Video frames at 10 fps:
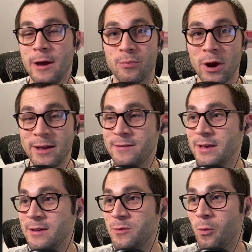Price
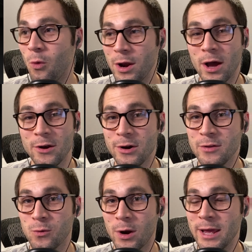is one hundred
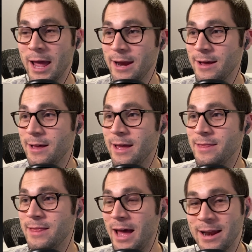twenty A D A,
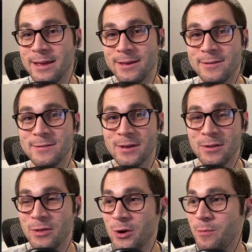and that is a
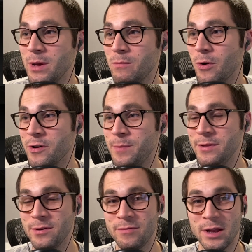little bit more
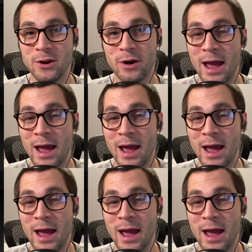expensive than your